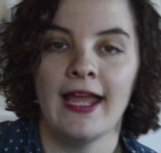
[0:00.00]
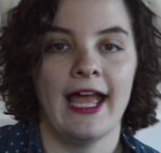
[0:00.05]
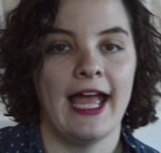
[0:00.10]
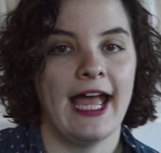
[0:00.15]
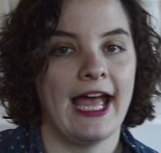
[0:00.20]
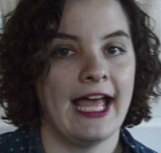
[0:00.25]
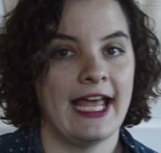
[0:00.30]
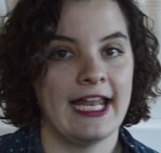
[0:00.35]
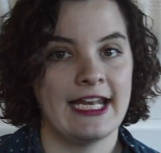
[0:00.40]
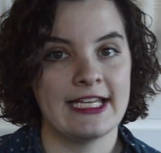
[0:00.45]

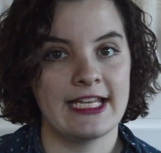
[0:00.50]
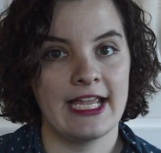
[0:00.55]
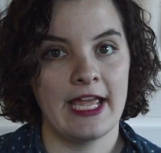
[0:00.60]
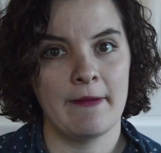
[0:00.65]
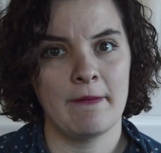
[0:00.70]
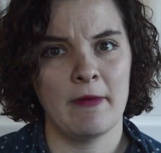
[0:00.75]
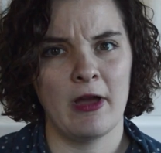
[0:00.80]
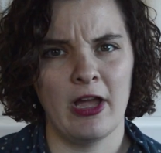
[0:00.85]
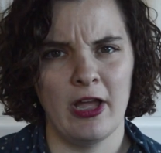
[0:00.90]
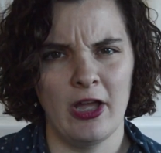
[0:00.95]
and
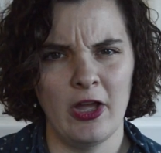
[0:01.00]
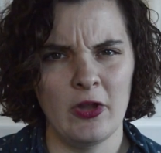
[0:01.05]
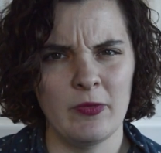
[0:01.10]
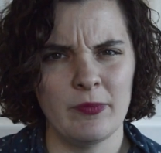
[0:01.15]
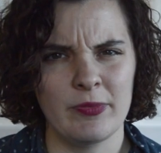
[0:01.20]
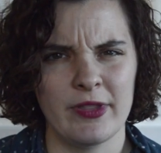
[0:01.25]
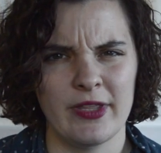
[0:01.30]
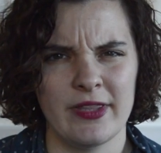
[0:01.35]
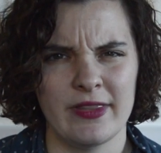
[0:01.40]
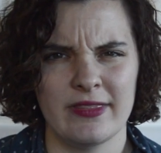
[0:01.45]
I
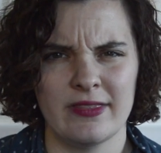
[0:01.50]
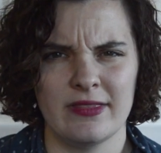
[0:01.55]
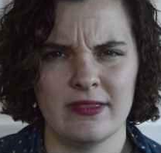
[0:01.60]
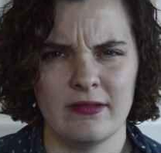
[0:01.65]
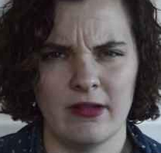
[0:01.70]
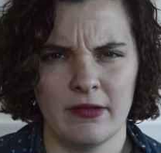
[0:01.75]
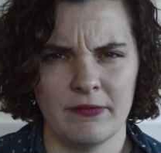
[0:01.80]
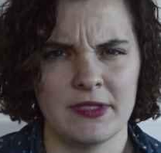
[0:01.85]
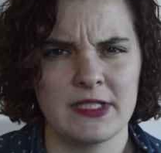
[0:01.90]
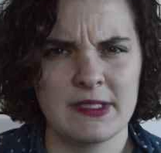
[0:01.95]
hope that
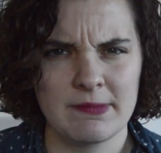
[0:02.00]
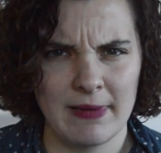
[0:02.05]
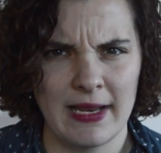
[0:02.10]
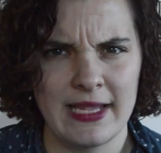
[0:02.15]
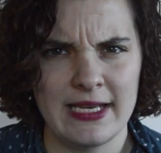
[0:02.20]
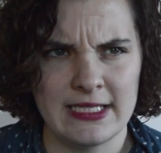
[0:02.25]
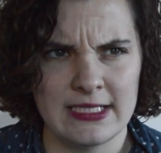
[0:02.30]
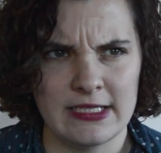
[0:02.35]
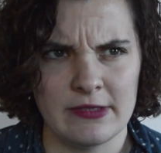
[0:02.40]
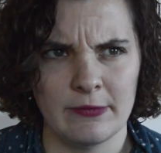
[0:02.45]
I've
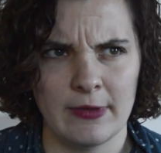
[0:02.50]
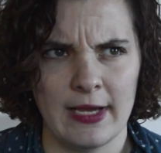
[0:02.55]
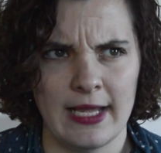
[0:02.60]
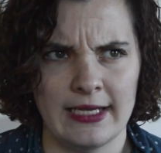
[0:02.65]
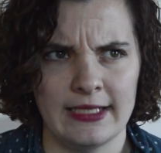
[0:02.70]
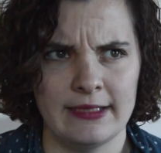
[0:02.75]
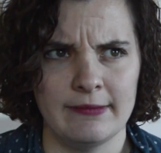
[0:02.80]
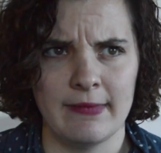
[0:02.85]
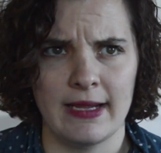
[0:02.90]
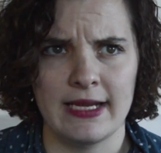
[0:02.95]
explained it
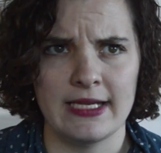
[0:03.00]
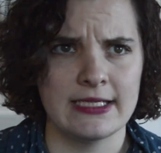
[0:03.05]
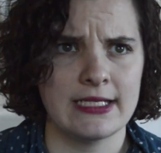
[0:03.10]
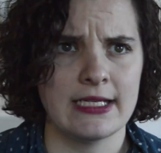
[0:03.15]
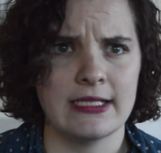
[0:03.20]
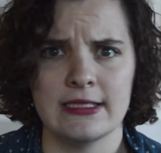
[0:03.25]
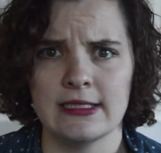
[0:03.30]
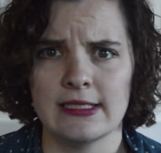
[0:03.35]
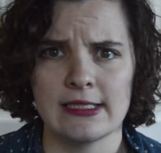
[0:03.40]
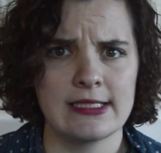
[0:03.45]
well and made
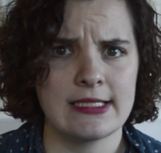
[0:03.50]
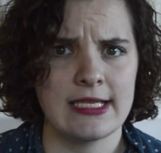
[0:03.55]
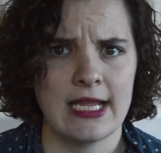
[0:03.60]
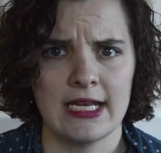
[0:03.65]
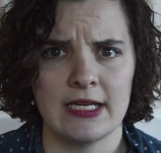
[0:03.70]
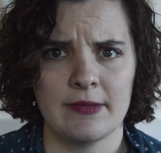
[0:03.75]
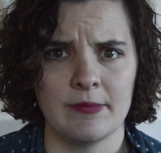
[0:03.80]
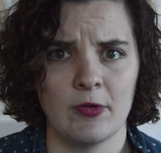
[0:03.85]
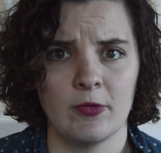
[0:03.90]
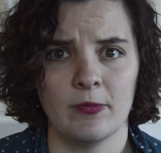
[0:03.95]
it
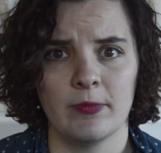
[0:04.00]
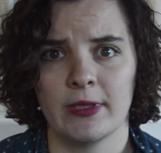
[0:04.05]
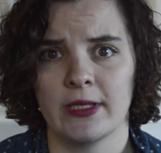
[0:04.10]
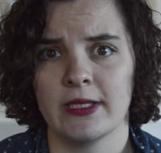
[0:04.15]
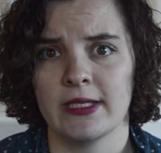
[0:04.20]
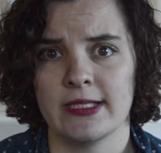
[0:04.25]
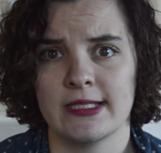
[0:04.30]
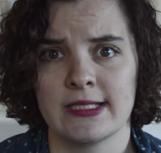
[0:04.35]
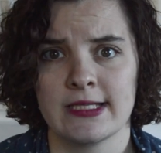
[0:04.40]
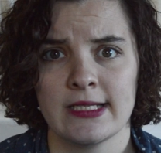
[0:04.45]
understandable,
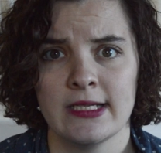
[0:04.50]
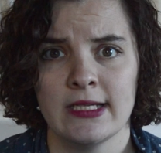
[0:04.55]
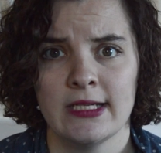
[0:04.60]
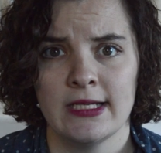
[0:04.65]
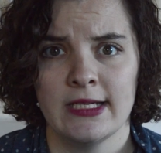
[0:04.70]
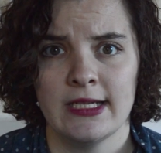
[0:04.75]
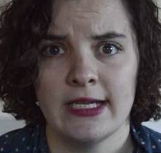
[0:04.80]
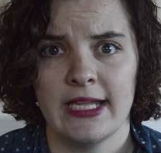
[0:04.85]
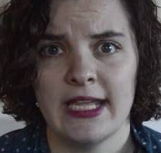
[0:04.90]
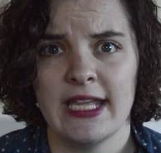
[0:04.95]
because
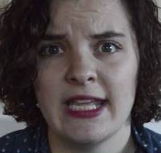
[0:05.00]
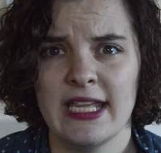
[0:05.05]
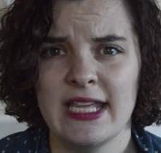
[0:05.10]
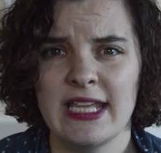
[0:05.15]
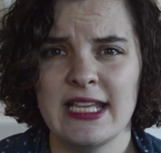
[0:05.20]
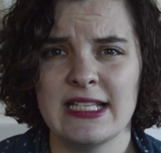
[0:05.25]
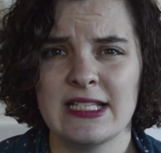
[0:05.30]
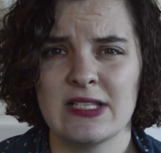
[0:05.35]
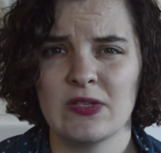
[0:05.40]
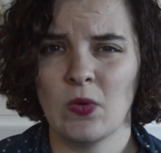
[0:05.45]
it
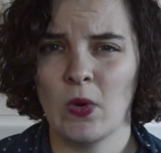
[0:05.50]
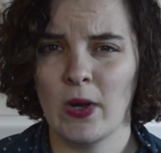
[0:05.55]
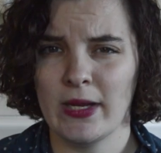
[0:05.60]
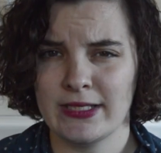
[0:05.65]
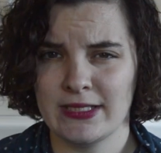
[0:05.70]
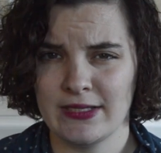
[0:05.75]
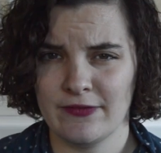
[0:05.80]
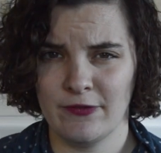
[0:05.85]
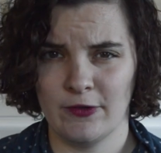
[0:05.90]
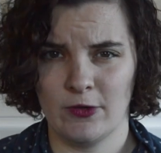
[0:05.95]
is
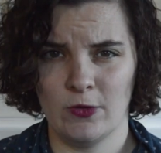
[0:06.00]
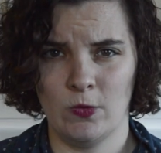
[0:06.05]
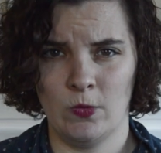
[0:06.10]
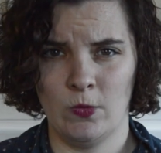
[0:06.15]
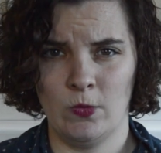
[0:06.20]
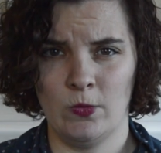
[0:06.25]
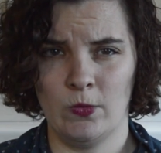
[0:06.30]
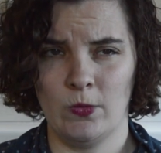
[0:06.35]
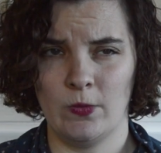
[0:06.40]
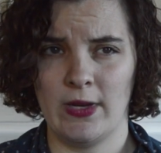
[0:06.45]
quite
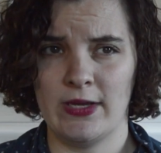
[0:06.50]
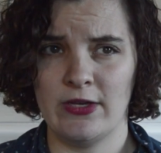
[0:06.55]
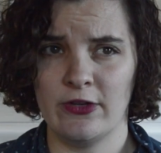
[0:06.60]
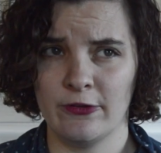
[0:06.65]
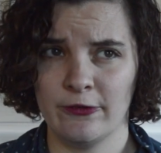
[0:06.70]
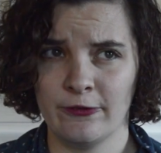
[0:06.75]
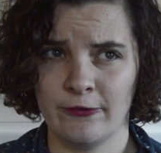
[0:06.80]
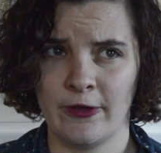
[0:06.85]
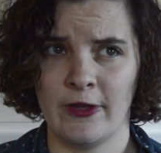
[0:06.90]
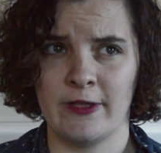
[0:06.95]
difficult when you're
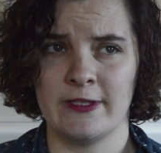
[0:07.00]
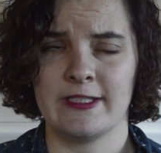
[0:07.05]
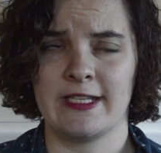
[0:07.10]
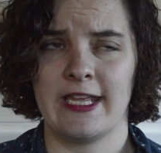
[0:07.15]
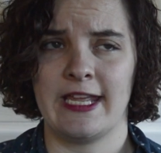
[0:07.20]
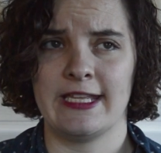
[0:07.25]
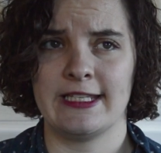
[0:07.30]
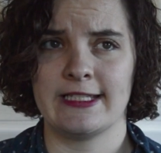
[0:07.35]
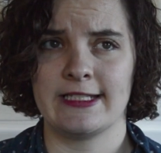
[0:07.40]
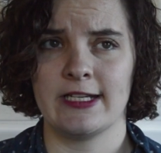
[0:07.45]
first
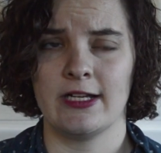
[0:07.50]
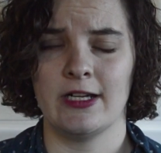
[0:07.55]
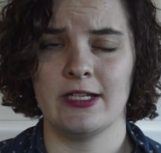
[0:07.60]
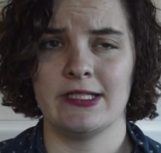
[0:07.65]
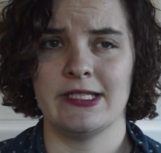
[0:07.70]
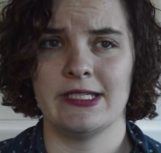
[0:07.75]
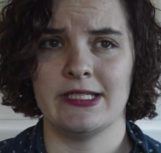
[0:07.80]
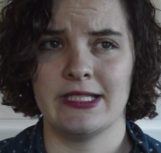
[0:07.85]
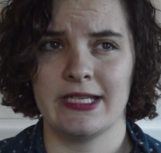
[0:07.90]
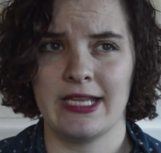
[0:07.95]
getting
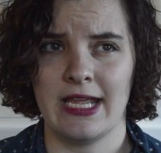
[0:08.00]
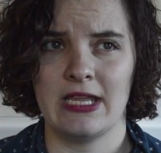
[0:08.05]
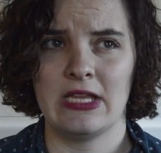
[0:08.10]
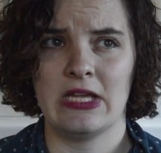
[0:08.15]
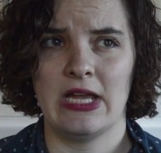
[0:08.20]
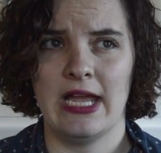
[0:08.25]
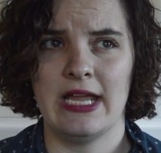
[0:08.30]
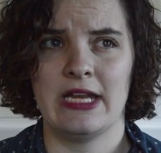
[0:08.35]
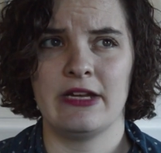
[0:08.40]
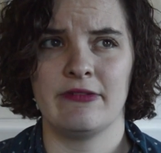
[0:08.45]
started to get
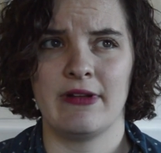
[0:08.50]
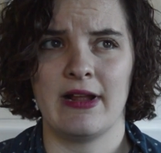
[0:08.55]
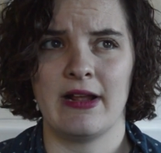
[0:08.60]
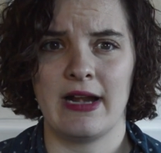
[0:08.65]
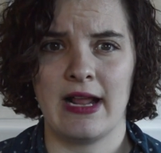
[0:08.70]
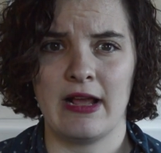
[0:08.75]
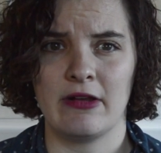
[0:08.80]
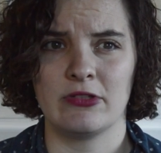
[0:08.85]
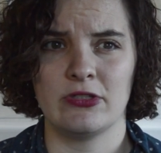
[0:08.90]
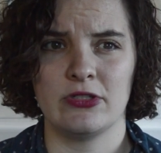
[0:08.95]
your head
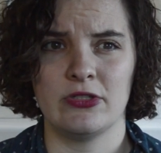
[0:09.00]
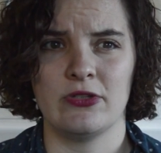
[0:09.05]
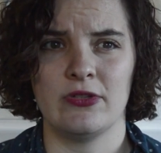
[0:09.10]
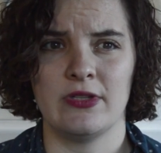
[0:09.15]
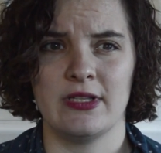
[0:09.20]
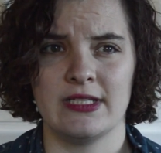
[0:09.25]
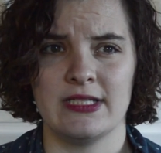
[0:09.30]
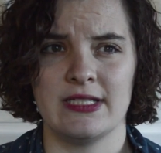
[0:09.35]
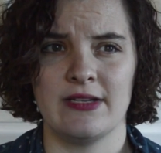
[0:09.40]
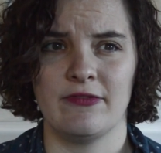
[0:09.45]
around how to do
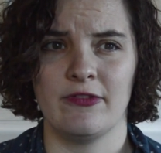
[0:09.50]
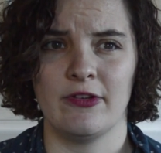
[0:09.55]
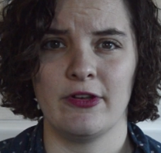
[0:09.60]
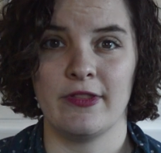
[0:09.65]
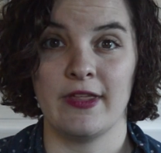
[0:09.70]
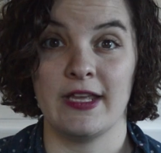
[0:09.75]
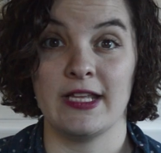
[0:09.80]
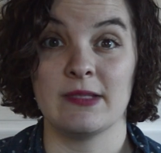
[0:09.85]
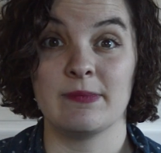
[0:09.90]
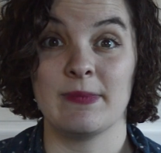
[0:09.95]
these different
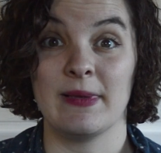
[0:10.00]
things.